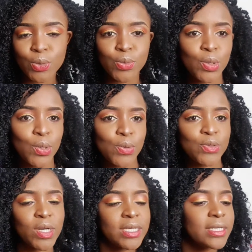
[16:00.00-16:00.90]
you know, we're
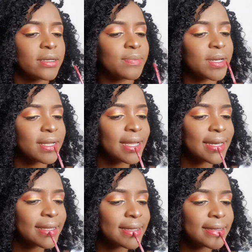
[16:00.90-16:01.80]
trying a little bit of
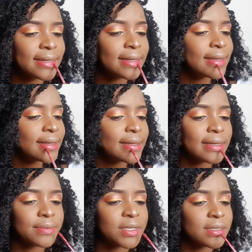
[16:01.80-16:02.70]
color.
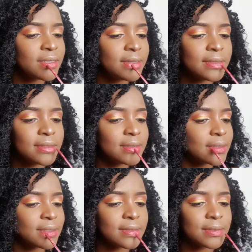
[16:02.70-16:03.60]
I'm gonna use
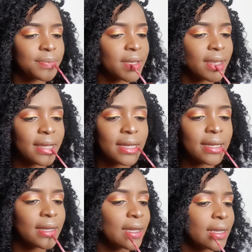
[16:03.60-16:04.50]
this
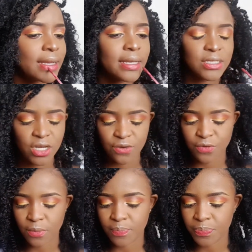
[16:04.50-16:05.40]
pink shade
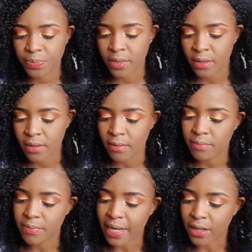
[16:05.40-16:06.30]
from
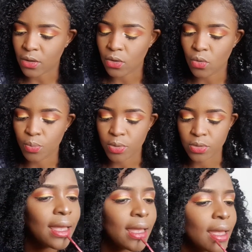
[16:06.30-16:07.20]
Black
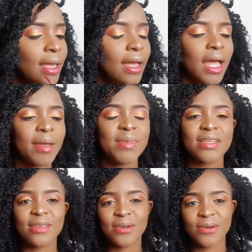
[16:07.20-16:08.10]
Opal. I'm
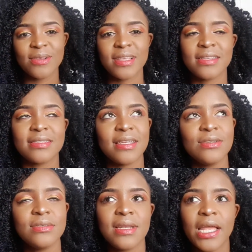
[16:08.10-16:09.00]
like the girl that's
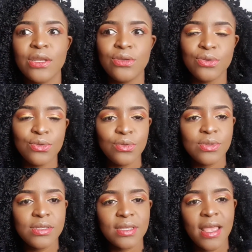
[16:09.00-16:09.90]
into like
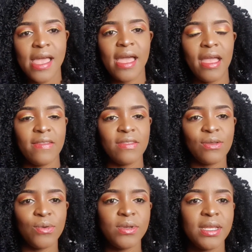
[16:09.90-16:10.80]
nudes, and
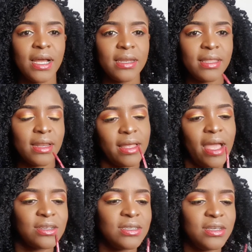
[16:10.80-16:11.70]
the only color that I
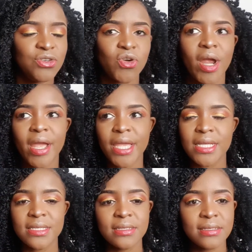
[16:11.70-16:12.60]
actually try
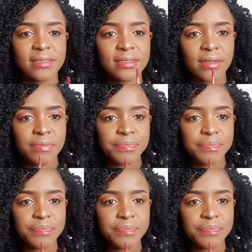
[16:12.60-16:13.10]
is